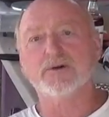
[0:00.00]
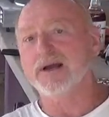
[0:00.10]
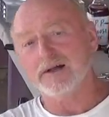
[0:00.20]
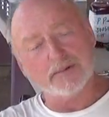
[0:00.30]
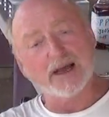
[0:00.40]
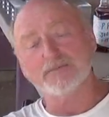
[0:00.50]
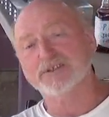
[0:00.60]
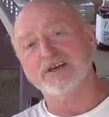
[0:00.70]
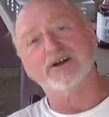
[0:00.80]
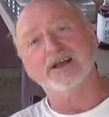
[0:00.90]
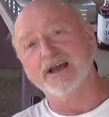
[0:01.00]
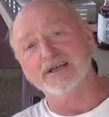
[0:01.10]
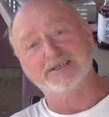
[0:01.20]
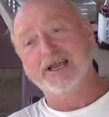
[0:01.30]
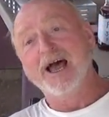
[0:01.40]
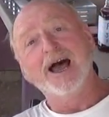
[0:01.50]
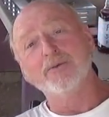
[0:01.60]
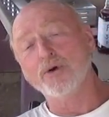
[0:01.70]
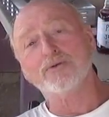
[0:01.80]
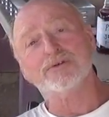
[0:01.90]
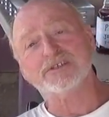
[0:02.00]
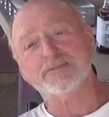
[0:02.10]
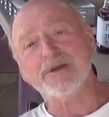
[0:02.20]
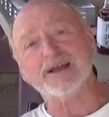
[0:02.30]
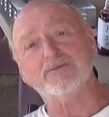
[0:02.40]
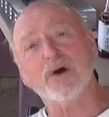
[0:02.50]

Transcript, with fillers: Well, I'm sorry guys, I work with cement.